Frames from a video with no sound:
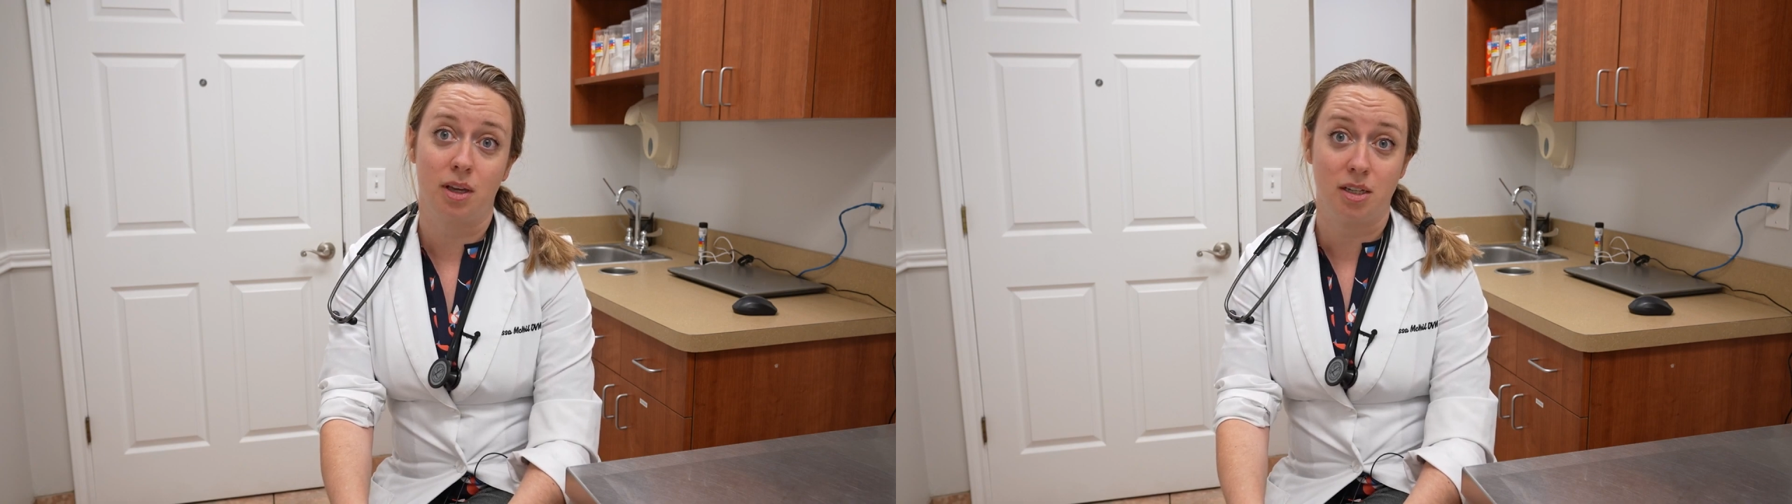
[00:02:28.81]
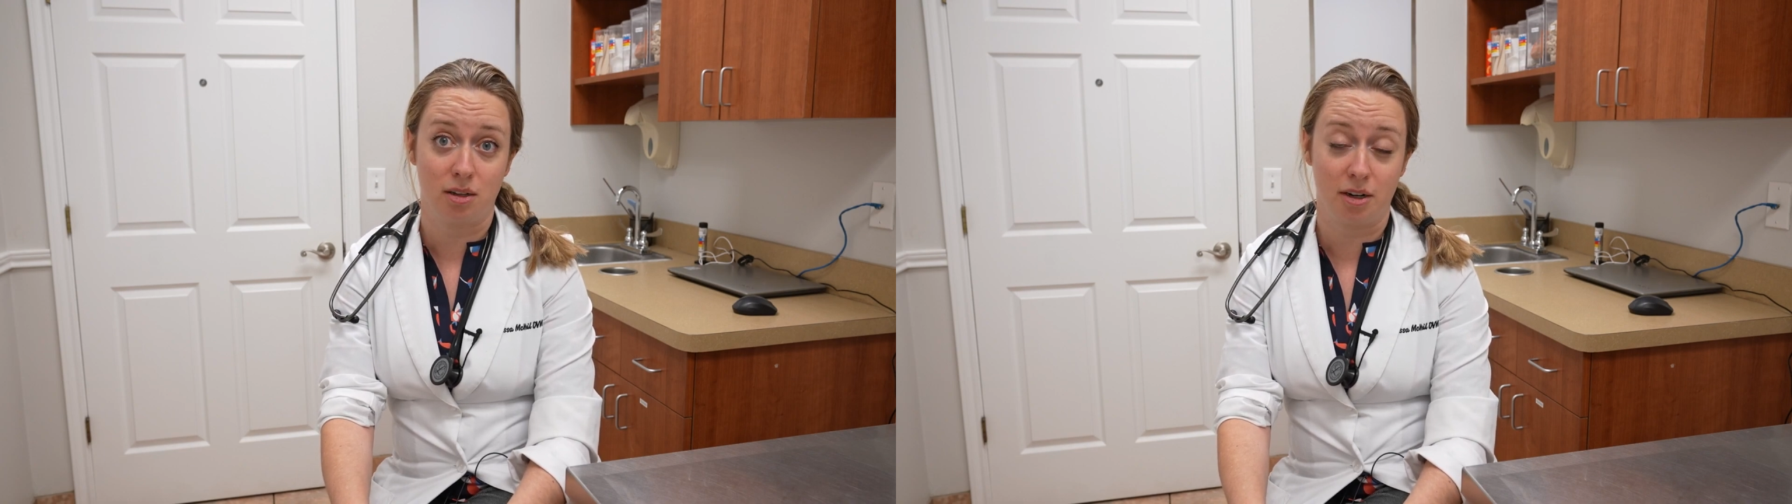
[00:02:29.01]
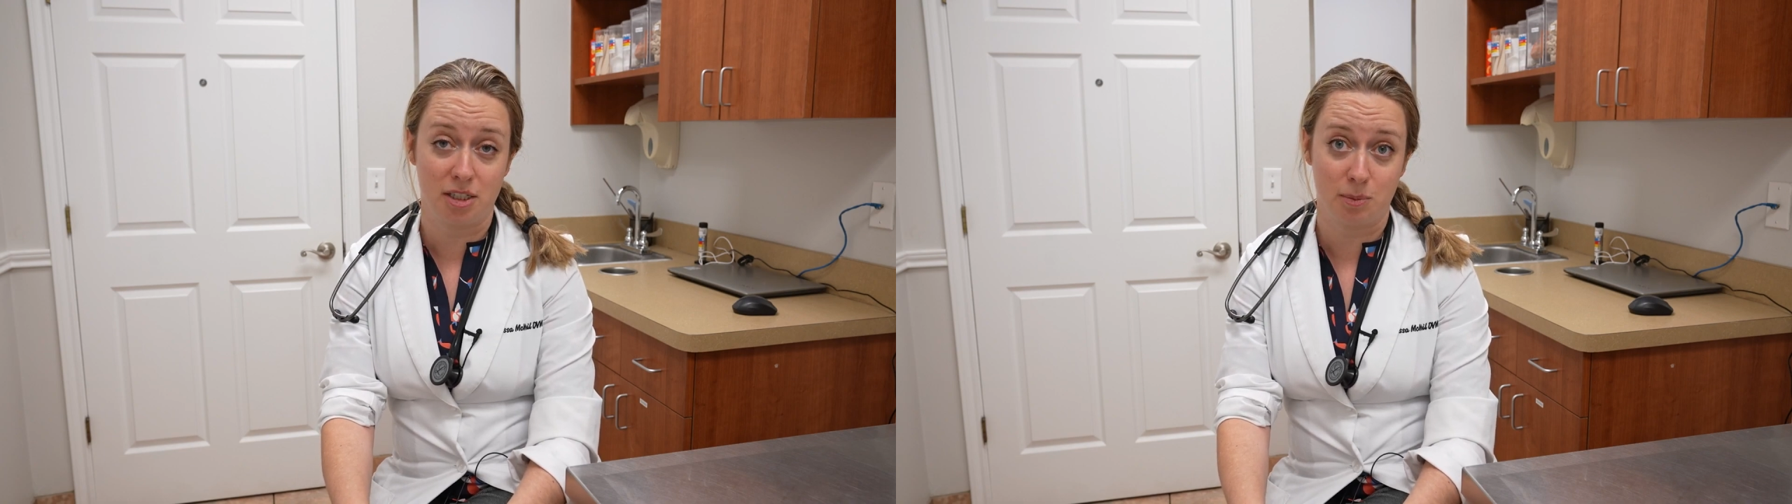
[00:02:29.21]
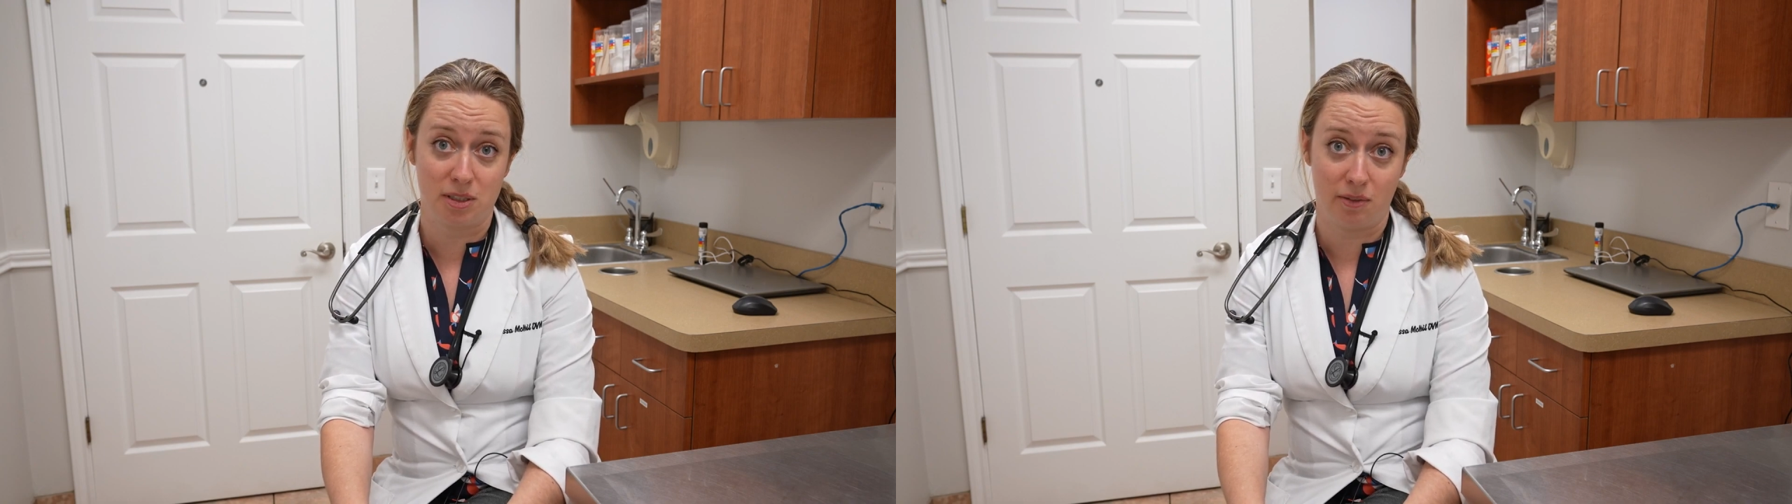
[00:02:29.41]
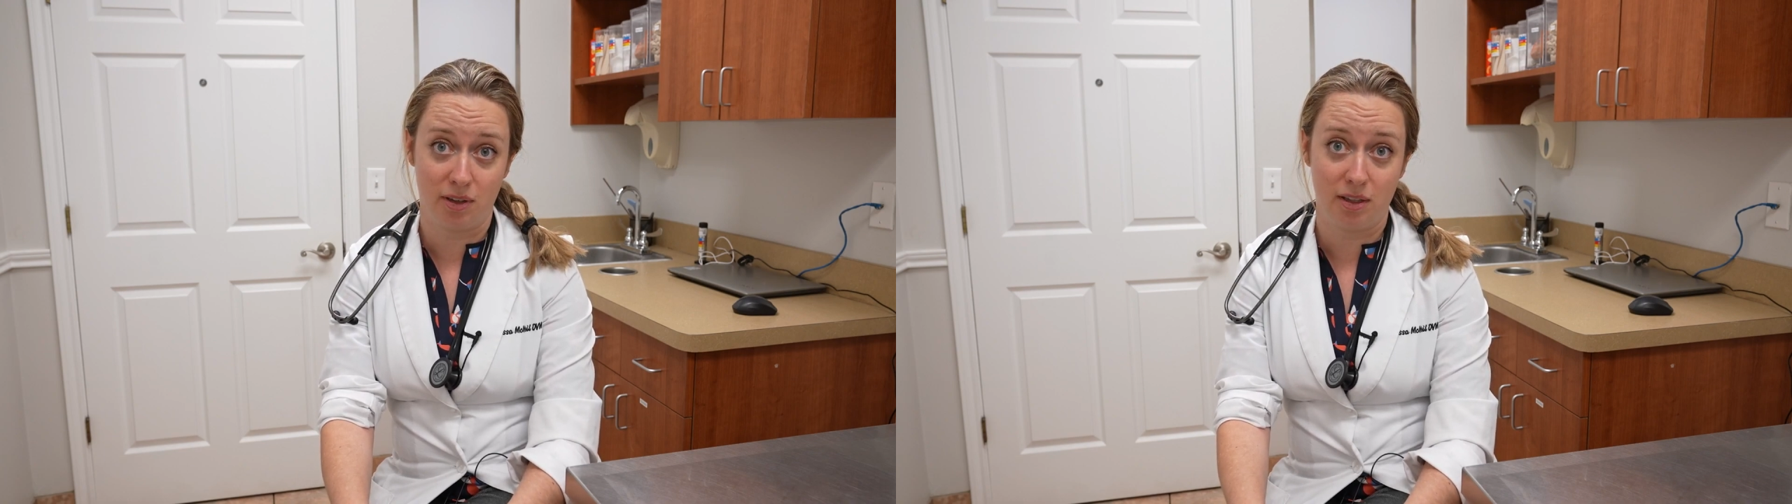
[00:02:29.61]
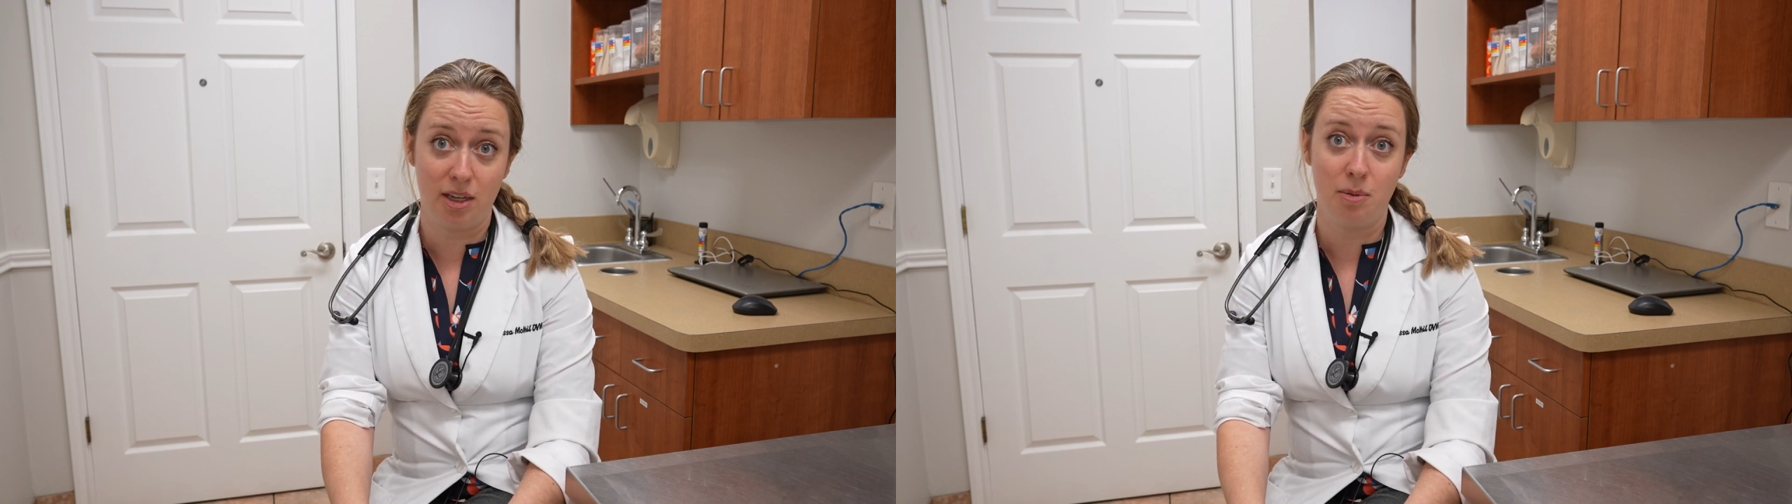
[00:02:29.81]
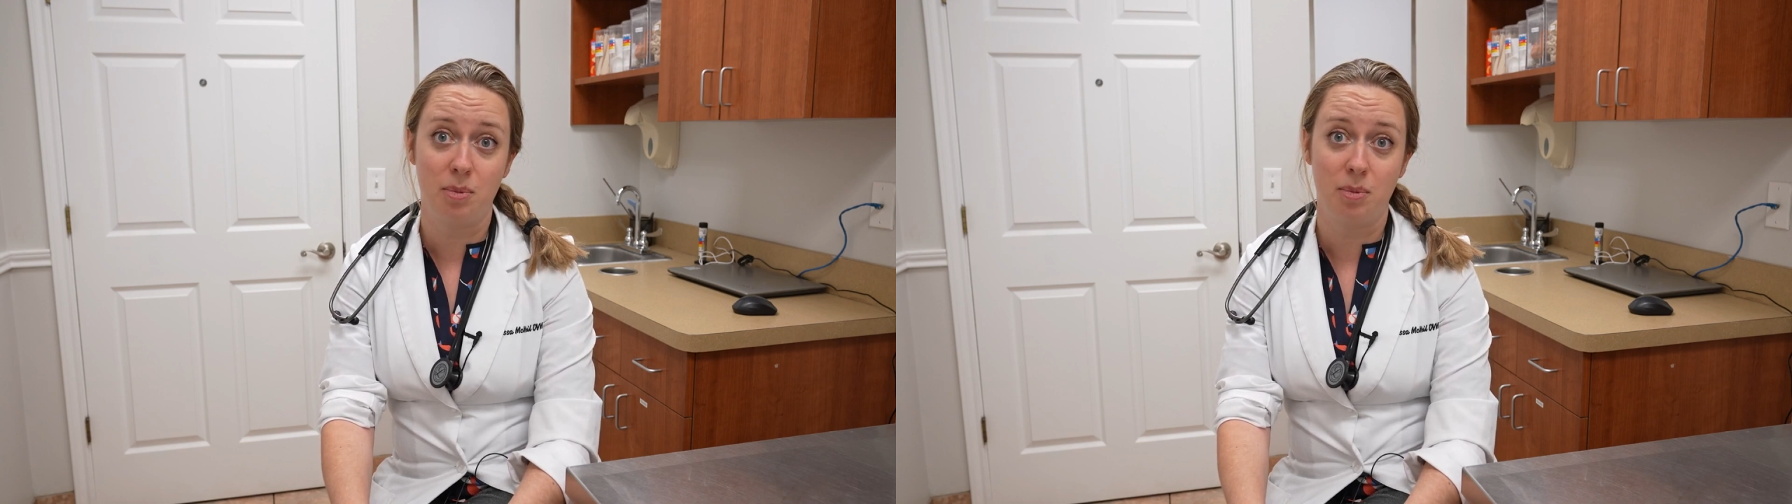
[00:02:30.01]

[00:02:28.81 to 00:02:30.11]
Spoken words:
exotics specifically